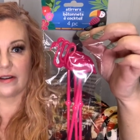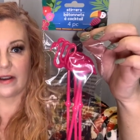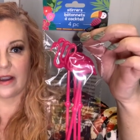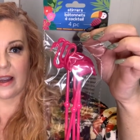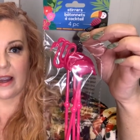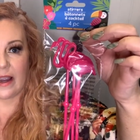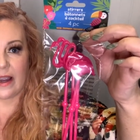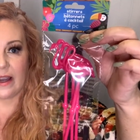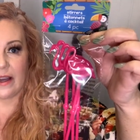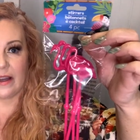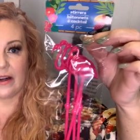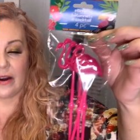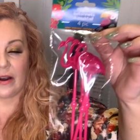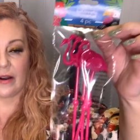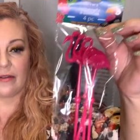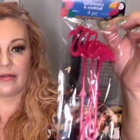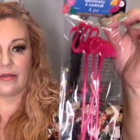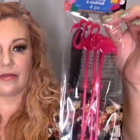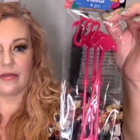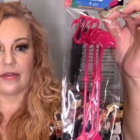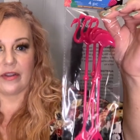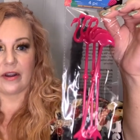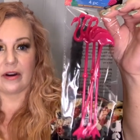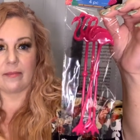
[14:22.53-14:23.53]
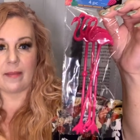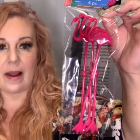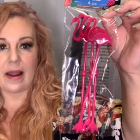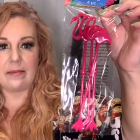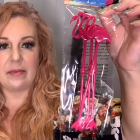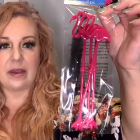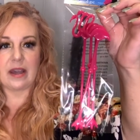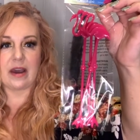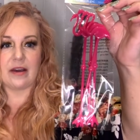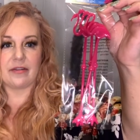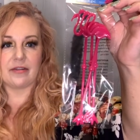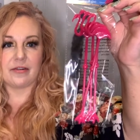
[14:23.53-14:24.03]
and there might
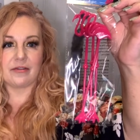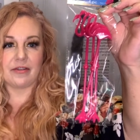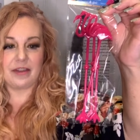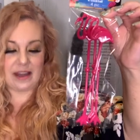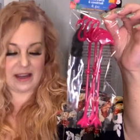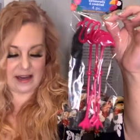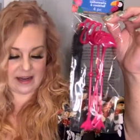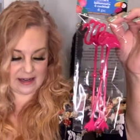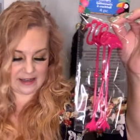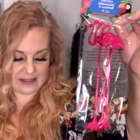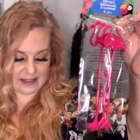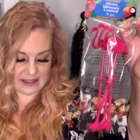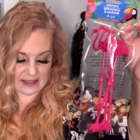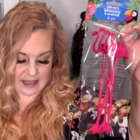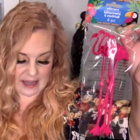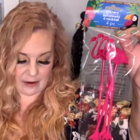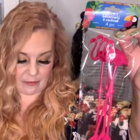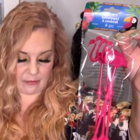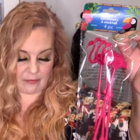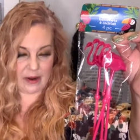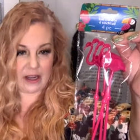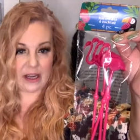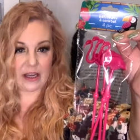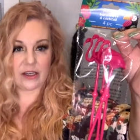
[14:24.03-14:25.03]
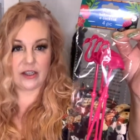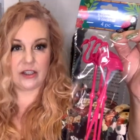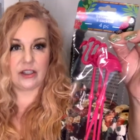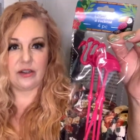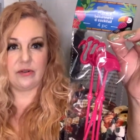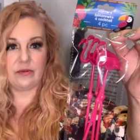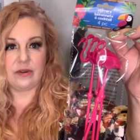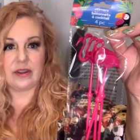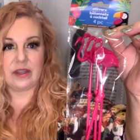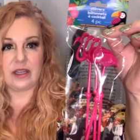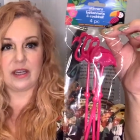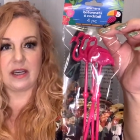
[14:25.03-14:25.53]
be other things that we can do
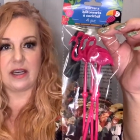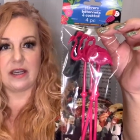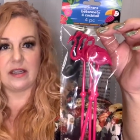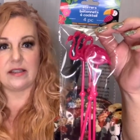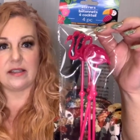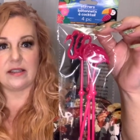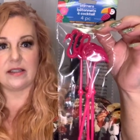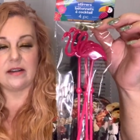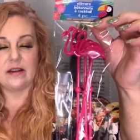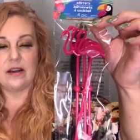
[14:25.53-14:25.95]
with these,